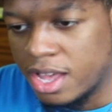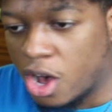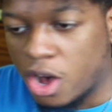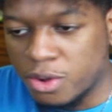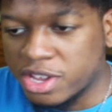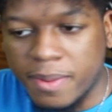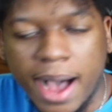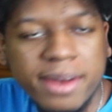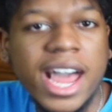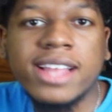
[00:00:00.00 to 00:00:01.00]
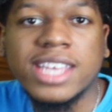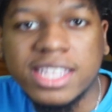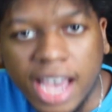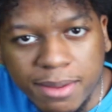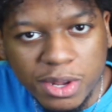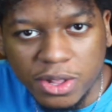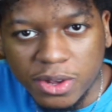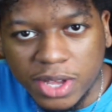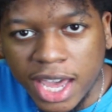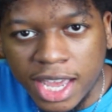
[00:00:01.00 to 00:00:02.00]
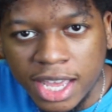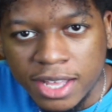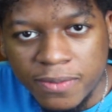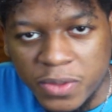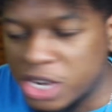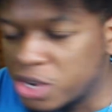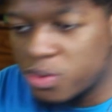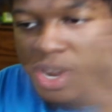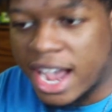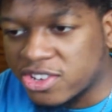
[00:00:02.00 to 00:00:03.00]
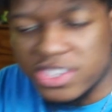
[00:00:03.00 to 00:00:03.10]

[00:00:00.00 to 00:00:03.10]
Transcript: on some on Dante type deal, okay? He do reactions